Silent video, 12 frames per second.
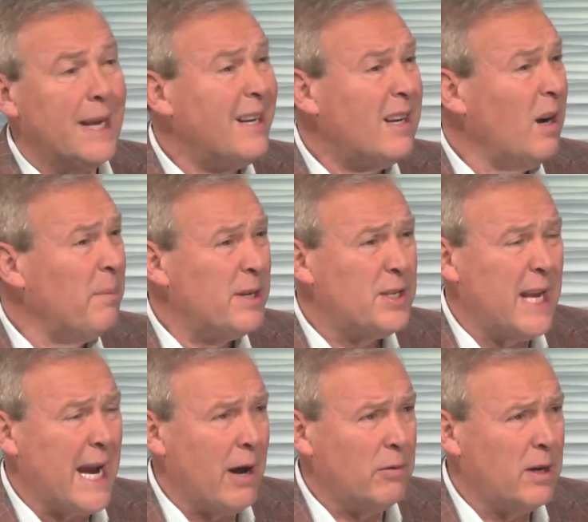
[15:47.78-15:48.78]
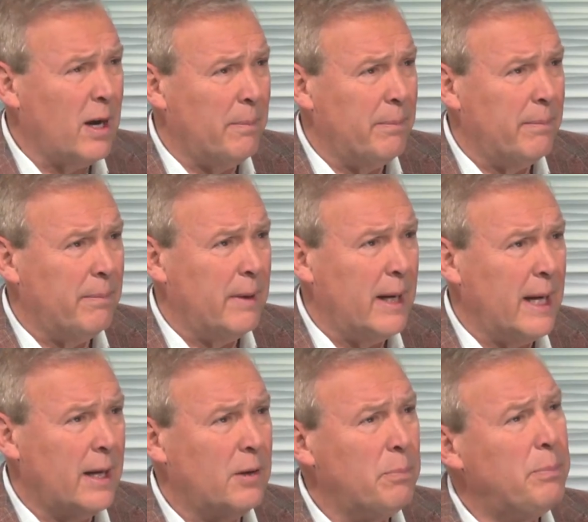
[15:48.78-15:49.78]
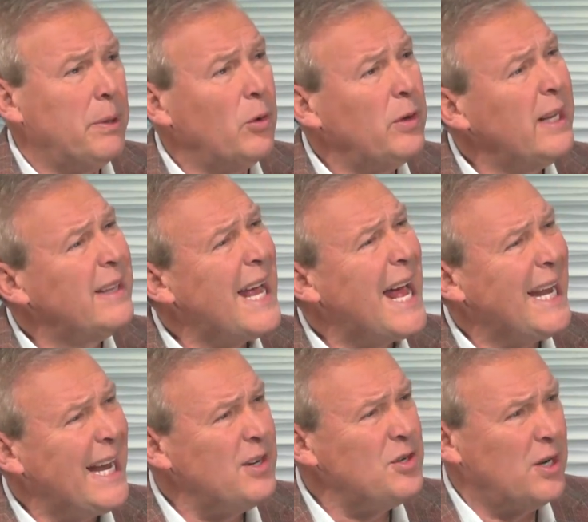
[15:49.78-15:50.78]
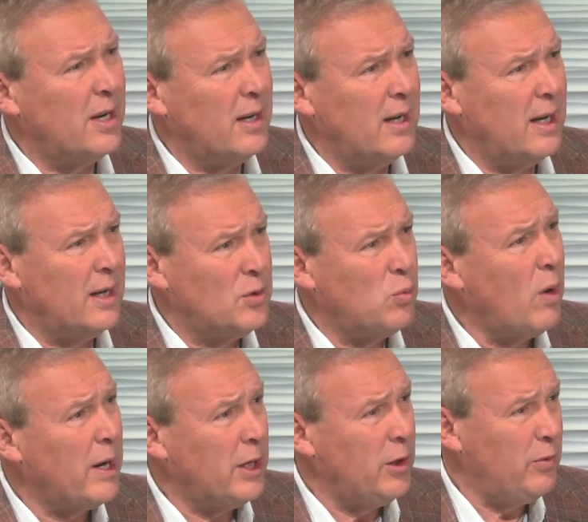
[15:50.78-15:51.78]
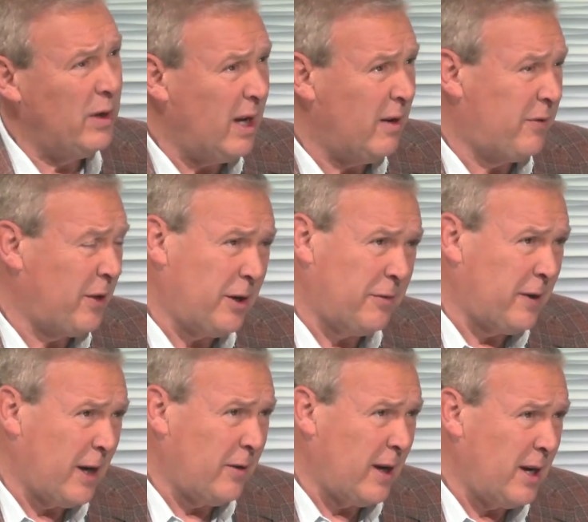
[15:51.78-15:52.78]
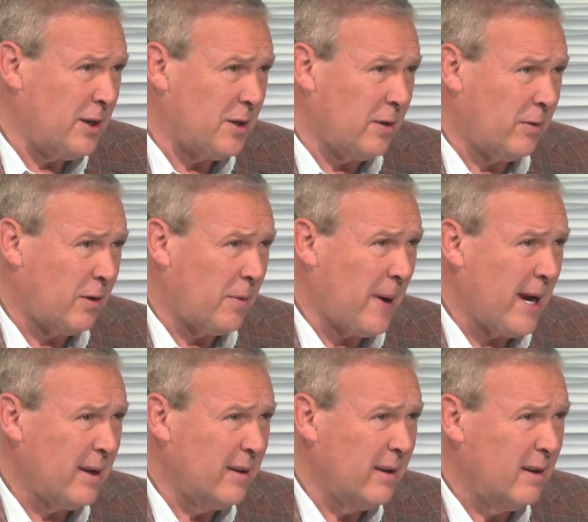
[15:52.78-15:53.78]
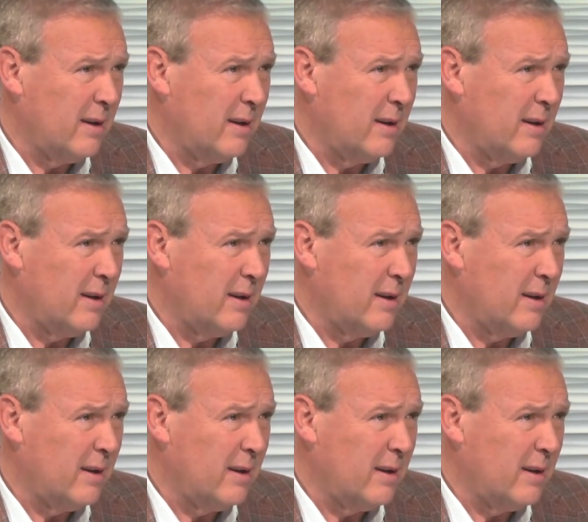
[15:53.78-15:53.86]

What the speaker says: income is the outcome, and building that engine is what you need for your foundation, correct?